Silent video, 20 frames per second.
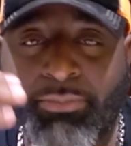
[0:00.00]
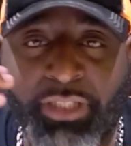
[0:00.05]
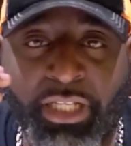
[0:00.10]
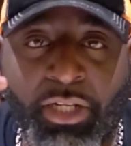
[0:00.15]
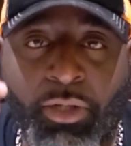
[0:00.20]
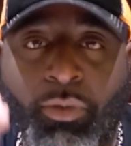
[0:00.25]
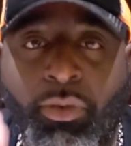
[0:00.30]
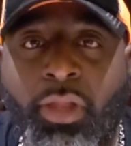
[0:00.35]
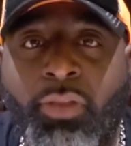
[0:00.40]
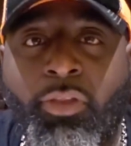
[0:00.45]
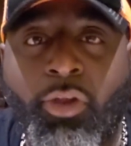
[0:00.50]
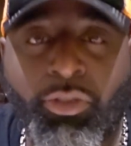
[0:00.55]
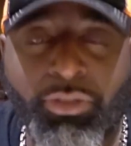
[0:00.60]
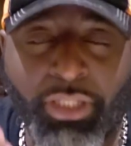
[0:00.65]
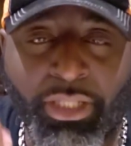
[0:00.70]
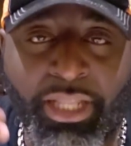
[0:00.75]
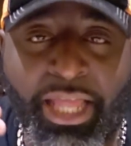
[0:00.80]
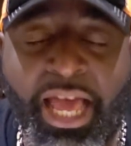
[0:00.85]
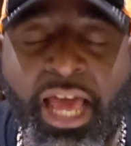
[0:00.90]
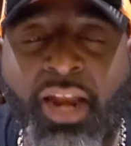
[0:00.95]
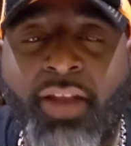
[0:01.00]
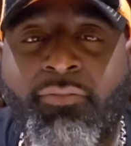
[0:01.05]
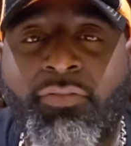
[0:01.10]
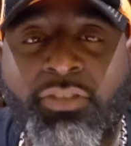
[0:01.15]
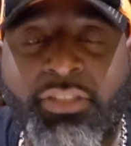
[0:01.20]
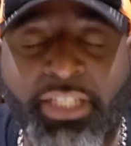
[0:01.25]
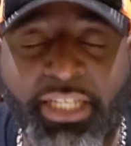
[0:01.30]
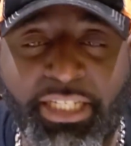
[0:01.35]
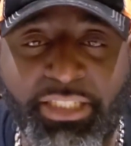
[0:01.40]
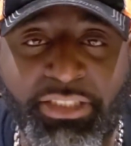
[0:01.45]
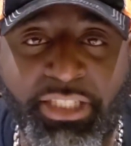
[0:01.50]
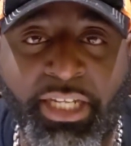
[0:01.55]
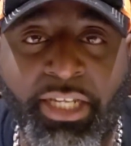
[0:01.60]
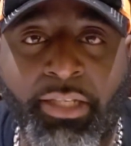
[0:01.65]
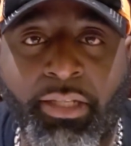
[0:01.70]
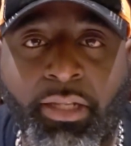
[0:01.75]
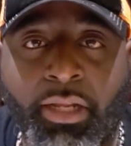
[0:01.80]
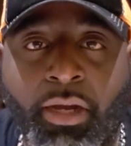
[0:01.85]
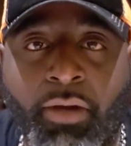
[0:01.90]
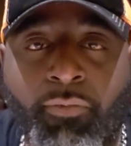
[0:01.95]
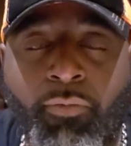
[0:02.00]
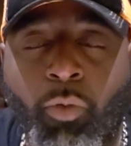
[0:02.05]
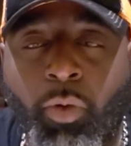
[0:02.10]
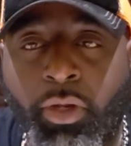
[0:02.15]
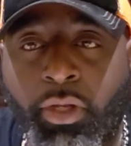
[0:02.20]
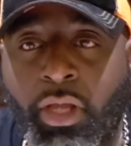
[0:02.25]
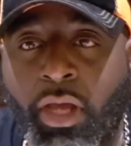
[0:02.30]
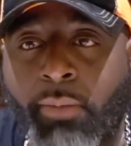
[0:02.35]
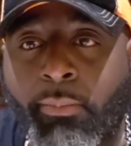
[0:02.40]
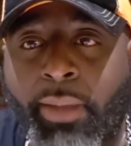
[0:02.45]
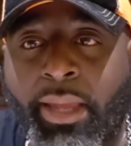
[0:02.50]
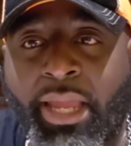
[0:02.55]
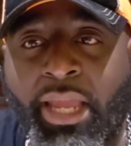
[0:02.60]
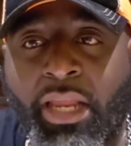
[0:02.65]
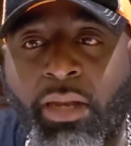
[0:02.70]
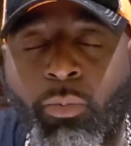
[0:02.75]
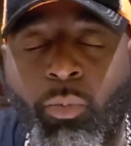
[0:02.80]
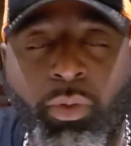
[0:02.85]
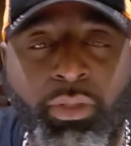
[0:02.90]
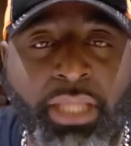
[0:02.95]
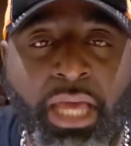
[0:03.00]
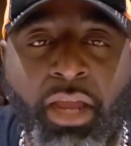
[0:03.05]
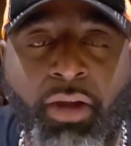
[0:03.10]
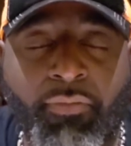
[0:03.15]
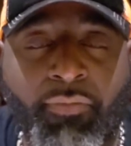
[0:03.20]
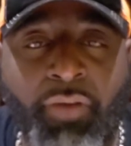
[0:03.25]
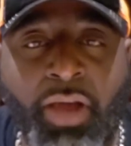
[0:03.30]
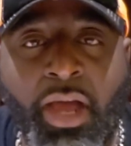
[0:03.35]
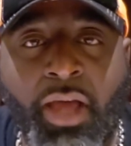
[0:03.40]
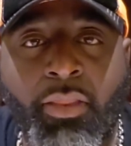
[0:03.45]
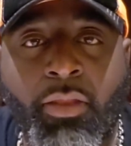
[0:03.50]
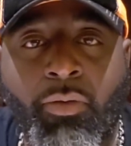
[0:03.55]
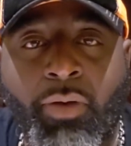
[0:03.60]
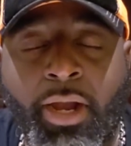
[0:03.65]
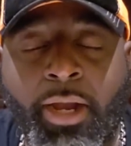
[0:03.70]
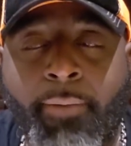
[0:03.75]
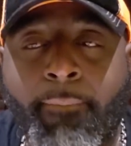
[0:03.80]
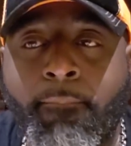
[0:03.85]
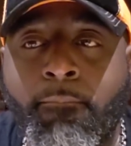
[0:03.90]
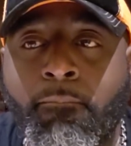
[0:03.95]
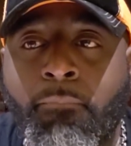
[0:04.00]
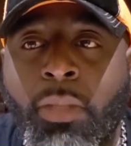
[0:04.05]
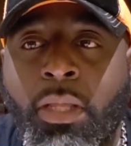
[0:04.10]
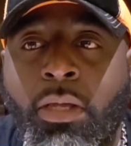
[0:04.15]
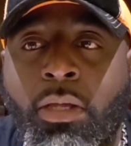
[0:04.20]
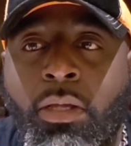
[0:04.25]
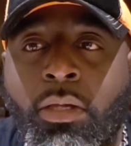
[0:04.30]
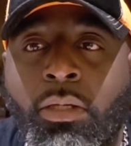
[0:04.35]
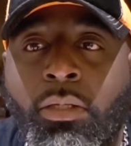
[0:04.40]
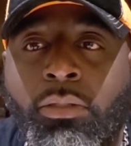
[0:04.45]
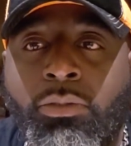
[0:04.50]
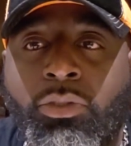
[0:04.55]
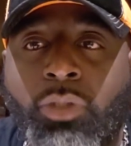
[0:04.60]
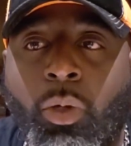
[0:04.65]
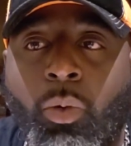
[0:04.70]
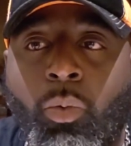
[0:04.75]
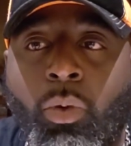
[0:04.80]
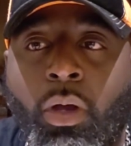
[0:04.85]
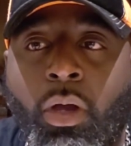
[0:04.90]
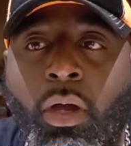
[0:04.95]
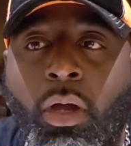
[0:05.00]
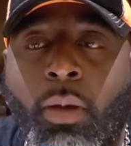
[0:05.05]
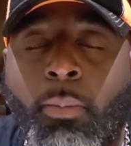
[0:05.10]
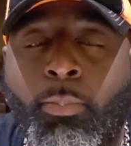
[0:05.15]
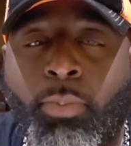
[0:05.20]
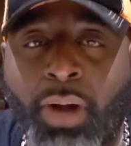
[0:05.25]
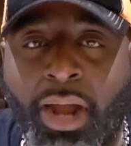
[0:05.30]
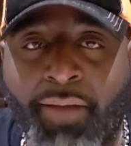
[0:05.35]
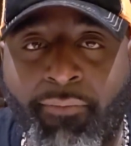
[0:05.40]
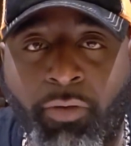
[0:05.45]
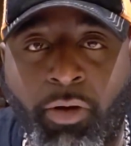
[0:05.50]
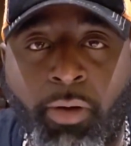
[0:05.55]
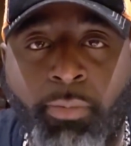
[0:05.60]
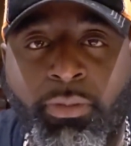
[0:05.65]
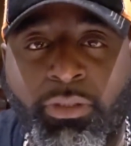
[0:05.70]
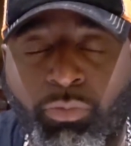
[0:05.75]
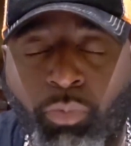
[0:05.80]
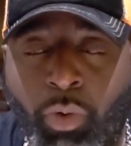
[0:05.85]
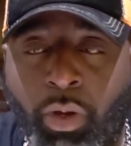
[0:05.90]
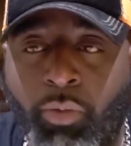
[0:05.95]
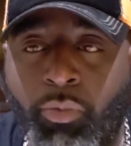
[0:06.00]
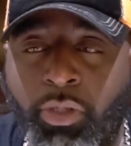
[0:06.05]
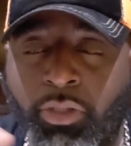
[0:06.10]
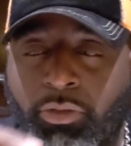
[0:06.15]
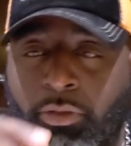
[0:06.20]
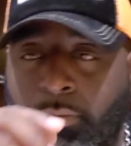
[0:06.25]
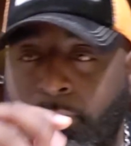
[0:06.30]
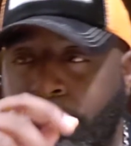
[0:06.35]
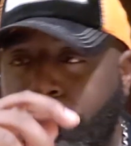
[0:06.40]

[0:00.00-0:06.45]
telling you that there's a lot of teaching in there for a young man without a father, right? So Proverbs is one reason.